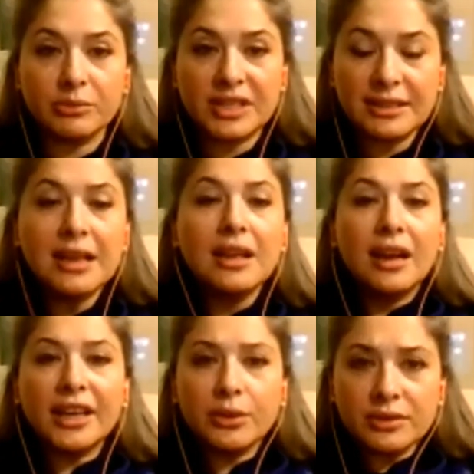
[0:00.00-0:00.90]
I use these
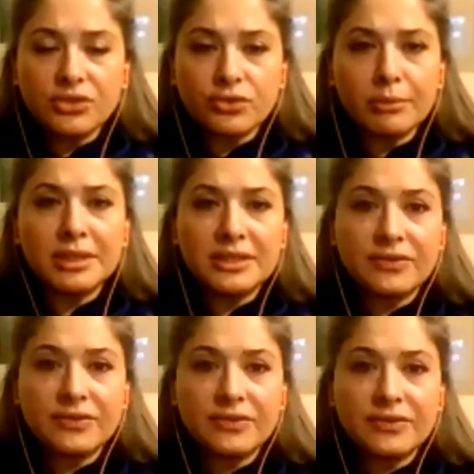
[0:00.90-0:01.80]
strong words for a reason.
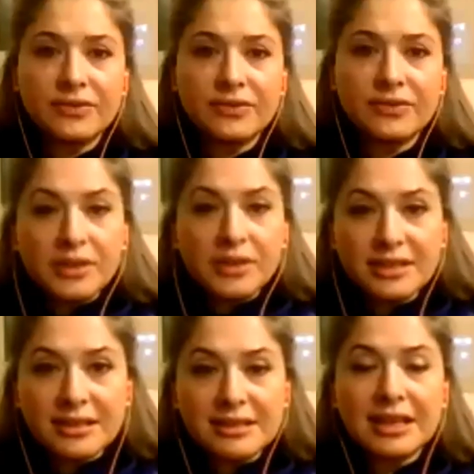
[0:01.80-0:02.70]
And the reason is
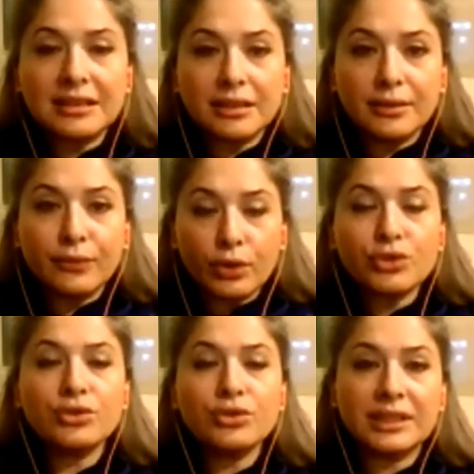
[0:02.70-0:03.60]
that,
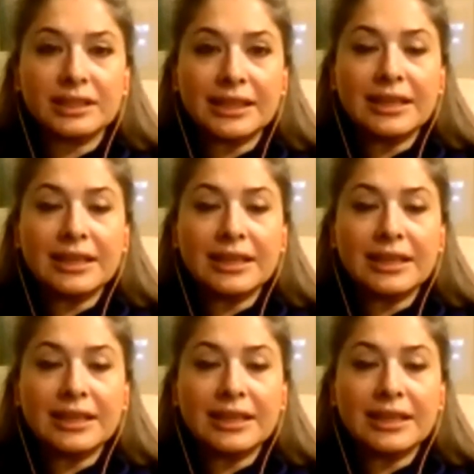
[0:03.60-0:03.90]
unfortunately,